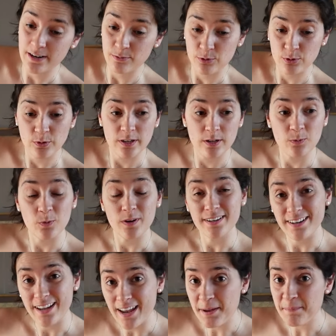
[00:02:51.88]
I would do it in one
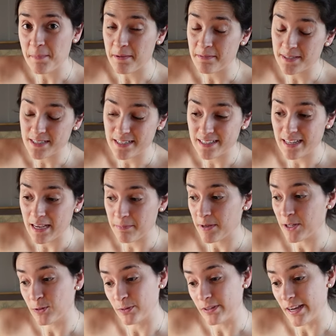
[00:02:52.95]
day. Maybe it's gonna take
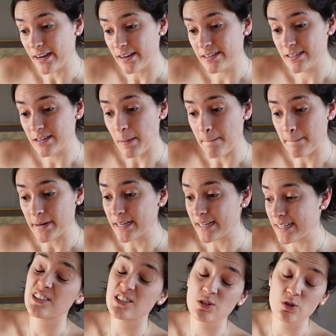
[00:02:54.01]
me 2 days,
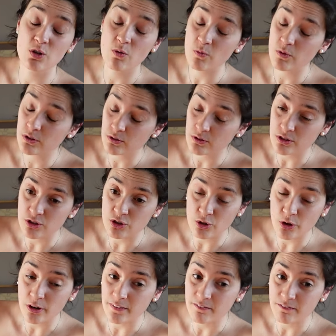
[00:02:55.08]
but I just don't want to
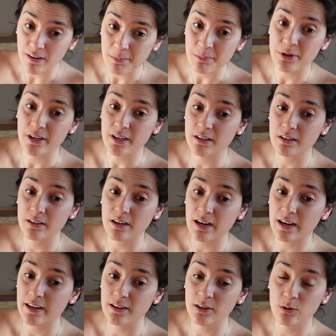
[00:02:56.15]
destroy fabric.
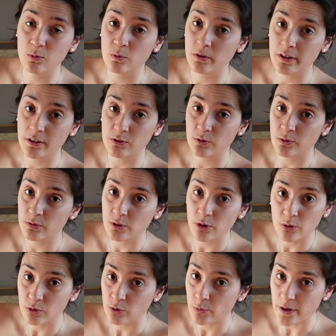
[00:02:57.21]
I don't want it to
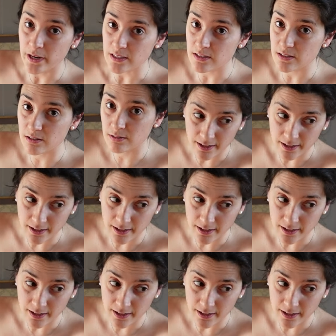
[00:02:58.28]
go to waste.